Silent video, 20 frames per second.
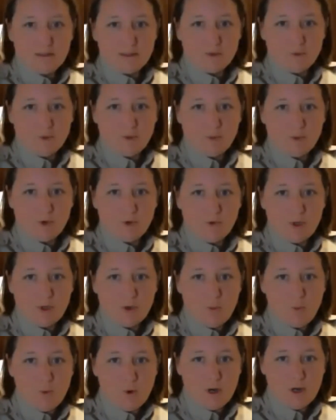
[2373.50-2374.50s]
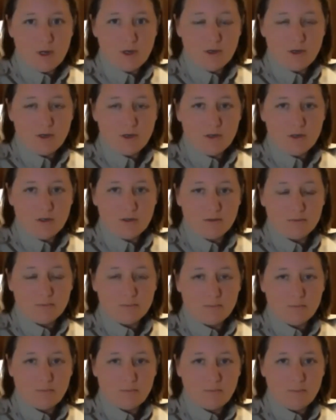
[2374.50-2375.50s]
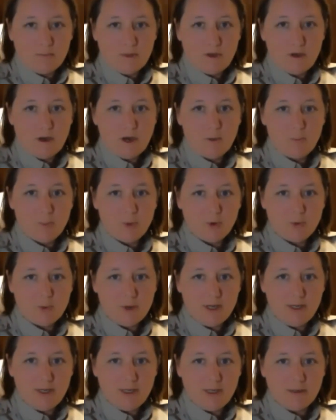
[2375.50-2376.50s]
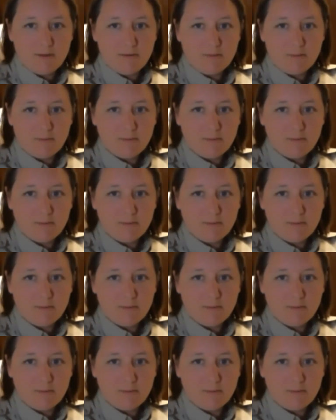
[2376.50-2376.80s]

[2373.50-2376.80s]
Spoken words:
removing water up gradient,